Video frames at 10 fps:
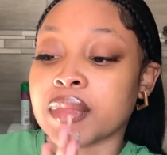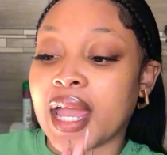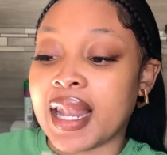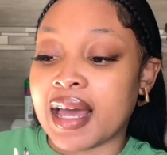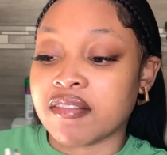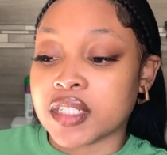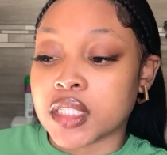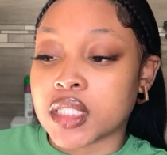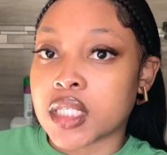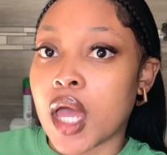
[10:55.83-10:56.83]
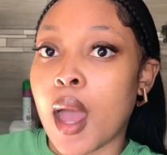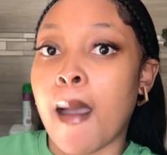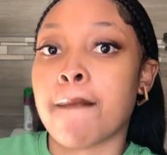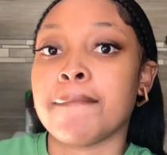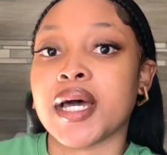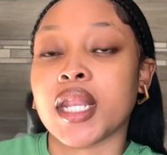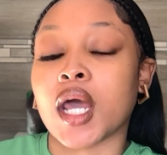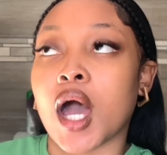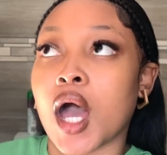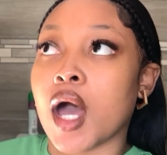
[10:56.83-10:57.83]
I love it. But
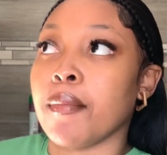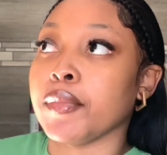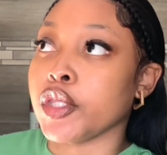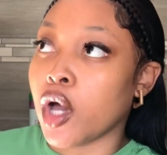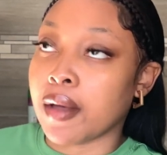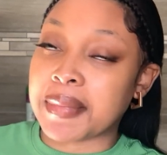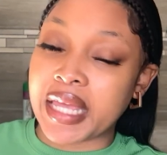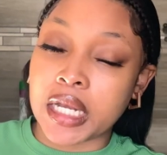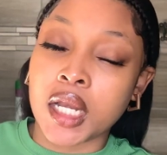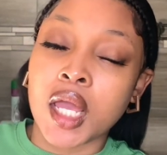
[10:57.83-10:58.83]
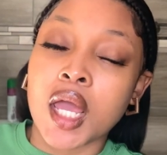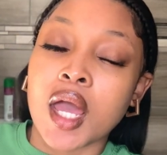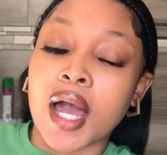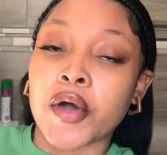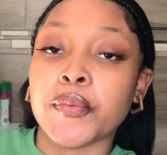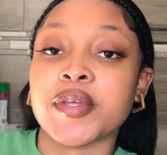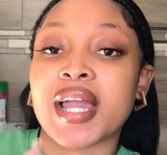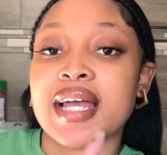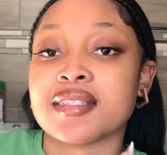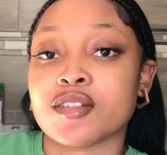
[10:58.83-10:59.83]
yeah, man, I hope you guys